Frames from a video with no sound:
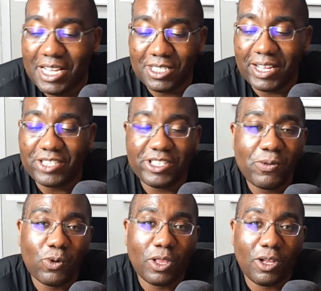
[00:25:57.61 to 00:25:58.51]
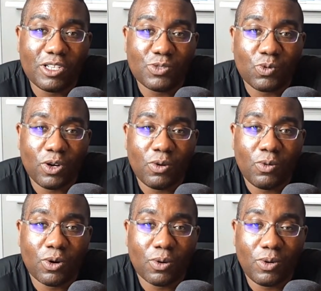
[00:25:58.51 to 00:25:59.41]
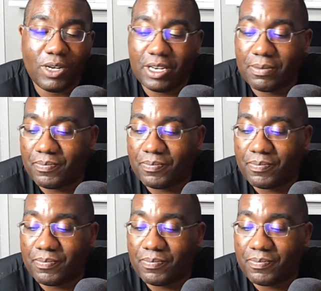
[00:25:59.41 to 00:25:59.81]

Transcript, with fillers: So after they lost World War One,